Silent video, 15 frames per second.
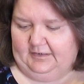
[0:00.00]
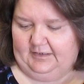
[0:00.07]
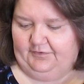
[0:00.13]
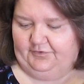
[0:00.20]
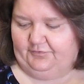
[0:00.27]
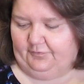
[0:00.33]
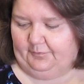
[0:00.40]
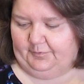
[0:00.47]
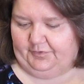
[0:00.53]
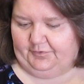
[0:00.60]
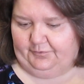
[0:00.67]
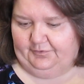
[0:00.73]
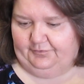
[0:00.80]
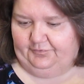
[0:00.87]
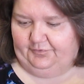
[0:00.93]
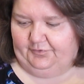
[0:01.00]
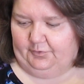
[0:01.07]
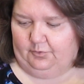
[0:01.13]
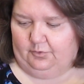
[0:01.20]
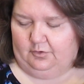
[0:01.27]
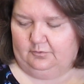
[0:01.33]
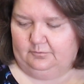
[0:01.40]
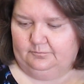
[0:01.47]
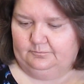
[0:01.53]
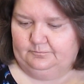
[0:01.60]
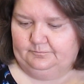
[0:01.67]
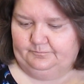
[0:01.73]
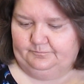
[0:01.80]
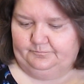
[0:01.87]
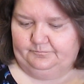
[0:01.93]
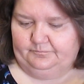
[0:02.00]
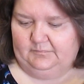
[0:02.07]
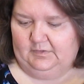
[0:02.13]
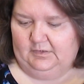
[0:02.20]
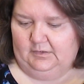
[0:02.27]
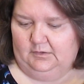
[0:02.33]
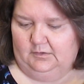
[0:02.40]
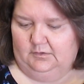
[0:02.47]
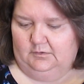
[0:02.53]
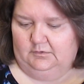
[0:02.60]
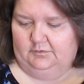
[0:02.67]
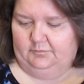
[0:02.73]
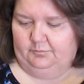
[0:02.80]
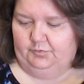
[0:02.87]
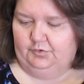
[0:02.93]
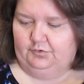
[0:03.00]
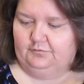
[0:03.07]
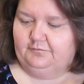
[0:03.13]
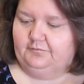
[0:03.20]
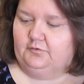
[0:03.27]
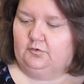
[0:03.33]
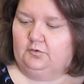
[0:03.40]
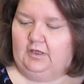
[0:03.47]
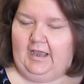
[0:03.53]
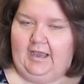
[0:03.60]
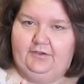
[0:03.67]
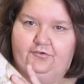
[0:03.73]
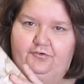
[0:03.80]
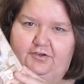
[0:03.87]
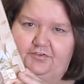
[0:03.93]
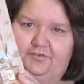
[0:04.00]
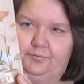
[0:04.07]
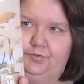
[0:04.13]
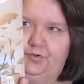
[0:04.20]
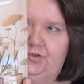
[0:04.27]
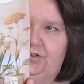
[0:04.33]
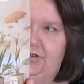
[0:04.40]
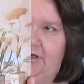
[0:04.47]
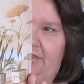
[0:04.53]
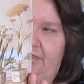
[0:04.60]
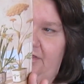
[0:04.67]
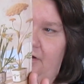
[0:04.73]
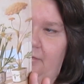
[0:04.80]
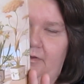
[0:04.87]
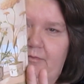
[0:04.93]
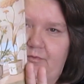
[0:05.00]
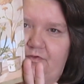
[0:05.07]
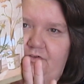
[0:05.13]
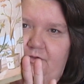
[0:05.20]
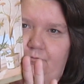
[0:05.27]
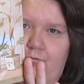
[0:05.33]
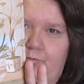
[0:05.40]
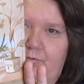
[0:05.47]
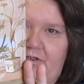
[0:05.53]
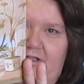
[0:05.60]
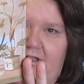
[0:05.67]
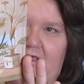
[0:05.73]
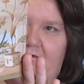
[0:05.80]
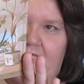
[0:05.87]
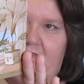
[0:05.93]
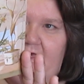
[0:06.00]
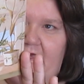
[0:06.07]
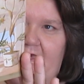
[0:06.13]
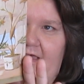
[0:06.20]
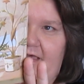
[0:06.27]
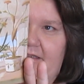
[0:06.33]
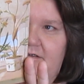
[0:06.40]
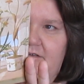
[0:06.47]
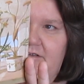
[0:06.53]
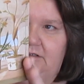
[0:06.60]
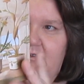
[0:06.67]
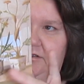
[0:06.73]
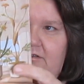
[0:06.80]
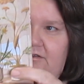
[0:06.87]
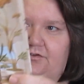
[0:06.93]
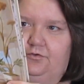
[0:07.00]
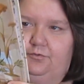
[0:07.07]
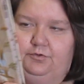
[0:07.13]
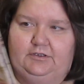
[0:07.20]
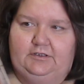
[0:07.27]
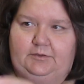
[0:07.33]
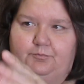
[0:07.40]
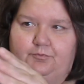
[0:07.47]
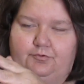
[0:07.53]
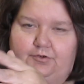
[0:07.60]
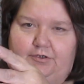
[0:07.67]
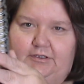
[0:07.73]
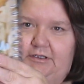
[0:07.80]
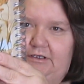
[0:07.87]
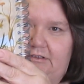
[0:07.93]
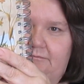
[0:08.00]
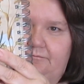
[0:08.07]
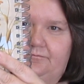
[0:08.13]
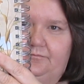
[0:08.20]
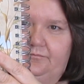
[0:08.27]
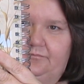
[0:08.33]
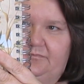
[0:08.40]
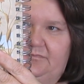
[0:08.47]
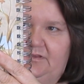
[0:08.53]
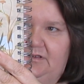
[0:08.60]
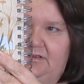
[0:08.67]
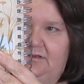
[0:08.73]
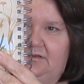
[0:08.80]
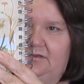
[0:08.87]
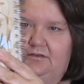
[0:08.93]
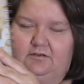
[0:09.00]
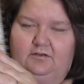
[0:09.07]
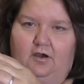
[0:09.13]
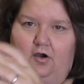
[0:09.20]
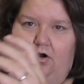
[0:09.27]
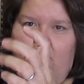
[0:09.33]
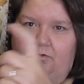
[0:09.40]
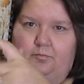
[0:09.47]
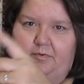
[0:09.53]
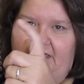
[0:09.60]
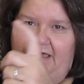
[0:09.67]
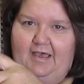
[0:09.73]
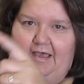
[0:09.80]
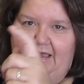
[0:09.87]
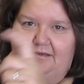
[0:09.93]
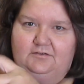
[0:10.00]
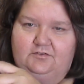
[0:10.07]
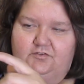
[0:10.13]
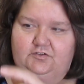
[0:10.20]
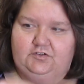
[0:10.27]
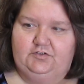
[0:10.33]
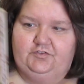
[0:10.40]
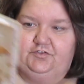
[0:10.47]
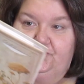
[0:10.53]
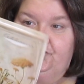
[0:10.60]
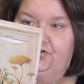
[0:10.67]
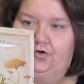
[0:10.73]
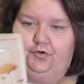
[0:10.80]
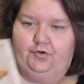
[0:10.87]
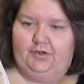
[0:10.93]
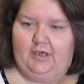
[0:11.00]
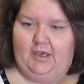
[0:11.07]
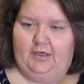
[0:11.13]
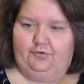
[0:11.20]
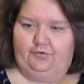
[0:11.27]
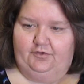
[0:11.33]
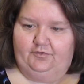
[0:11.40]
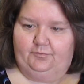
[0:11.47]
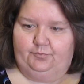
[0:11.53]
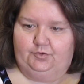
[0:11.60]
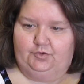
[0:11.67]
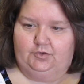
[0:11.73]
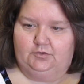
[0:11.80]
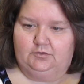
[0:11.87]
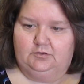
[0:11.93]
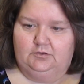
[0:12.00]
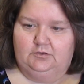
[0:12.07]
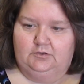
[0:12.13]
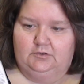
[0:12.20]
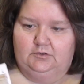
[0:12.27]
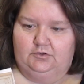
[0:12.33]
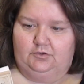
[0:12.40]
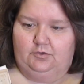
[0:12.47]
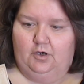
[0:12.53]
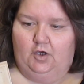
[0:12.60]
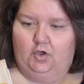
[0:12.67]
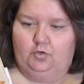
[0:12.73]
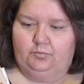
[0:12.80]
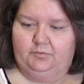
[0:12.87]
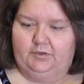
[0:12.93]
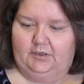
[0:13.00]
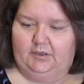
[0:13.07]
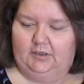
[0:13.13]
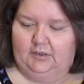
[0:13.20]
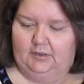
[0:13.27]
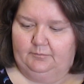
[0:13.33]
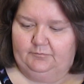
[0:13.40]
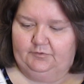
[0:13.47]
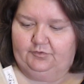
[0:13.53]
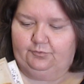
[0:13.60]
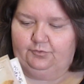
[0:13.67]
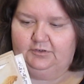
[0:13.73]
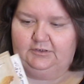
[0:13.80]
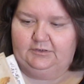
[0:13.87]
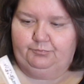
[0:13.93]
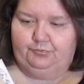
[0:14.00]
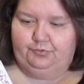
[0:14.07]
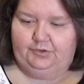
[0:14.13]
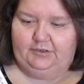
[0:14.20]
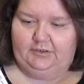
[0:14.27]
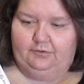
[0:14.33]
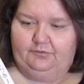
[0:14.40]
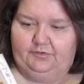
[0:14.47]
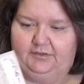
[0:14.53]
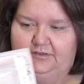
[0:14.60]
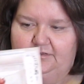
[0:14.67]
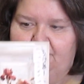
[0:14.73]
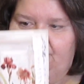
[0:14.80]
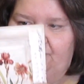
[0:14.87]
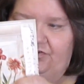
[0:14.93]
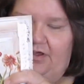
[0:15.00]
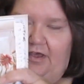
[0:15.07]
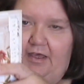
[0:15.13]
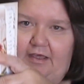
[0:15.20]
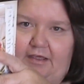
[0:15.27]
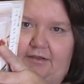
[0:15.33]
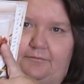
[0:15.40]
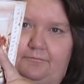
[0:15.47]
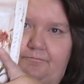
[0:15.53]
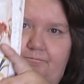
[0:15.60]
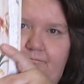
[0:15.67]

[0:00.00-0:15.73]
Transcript: I got this from a thrift store, this beautiful address book. I thought maybe someone would love that. It's really pretty, hardback. It's a good sturdy address book. You open it up and it's really pretty on the inside.